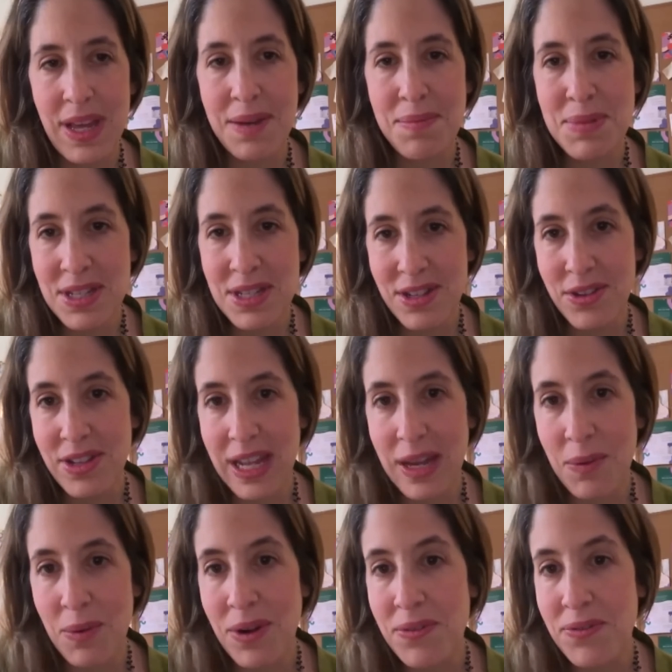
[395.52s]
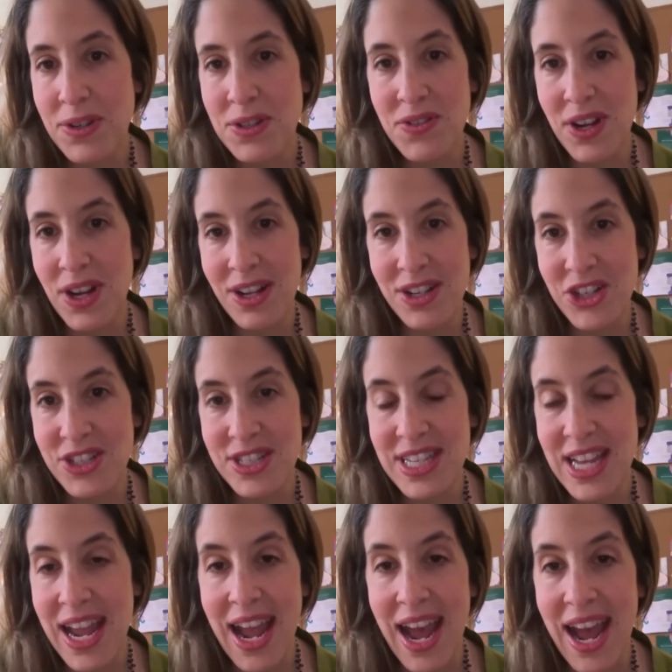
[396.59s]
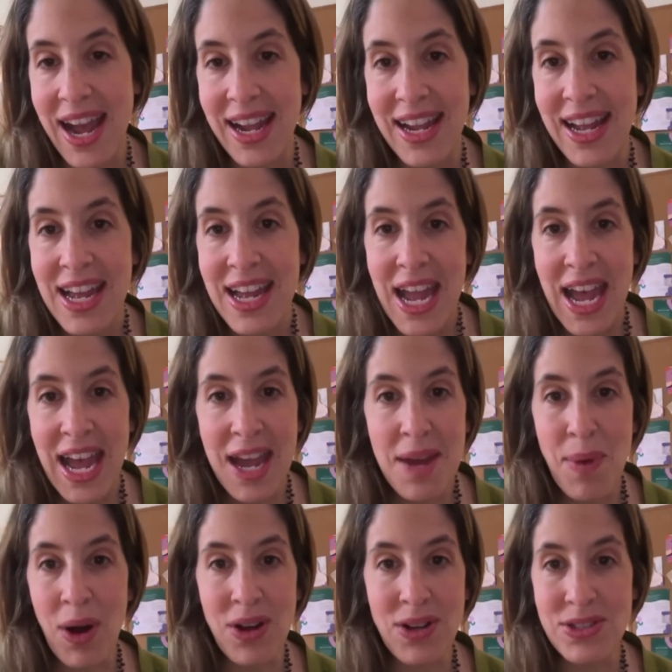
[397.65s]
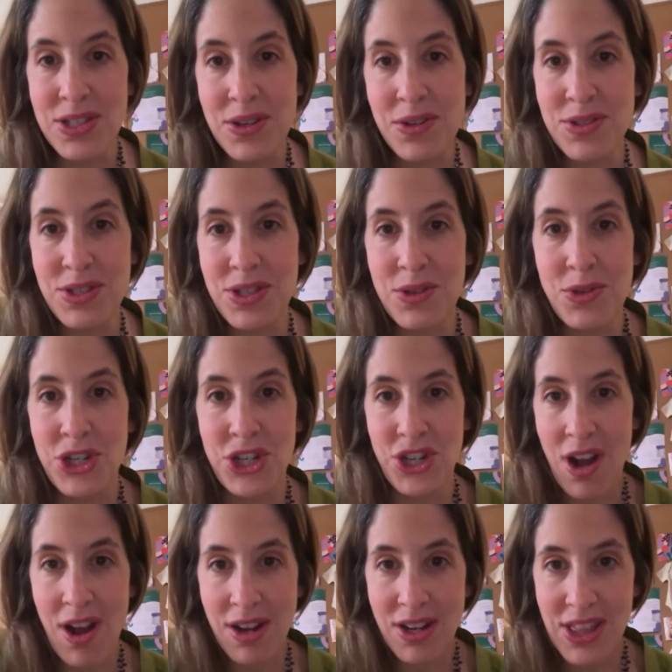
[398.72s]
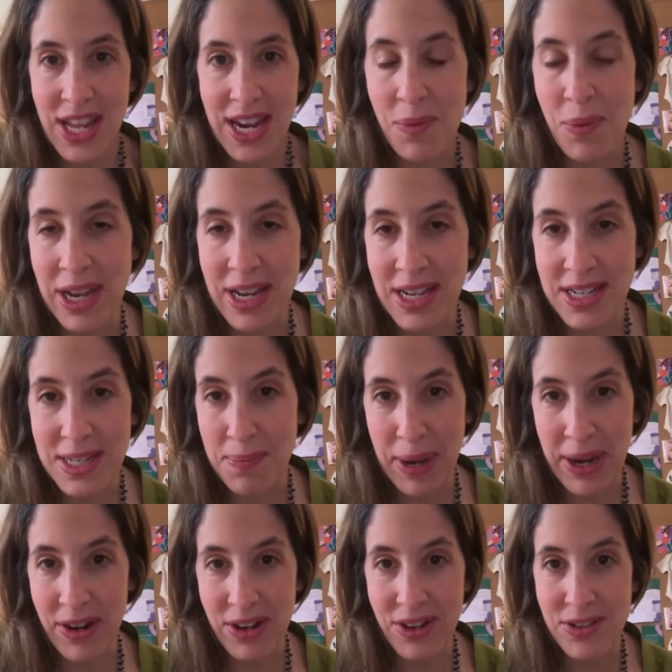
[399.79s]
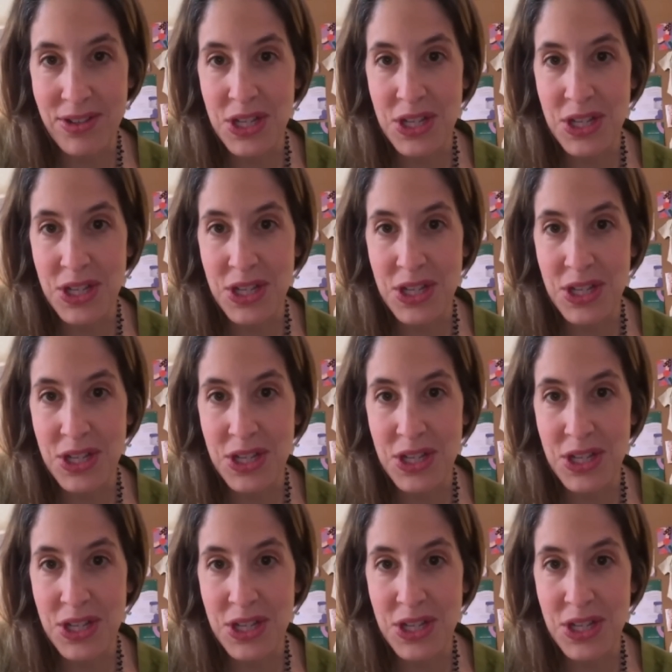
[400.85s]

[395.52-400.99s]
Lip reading: Absolutely. Well, first of all, I'll just say I am also so shocked that I went into parenthood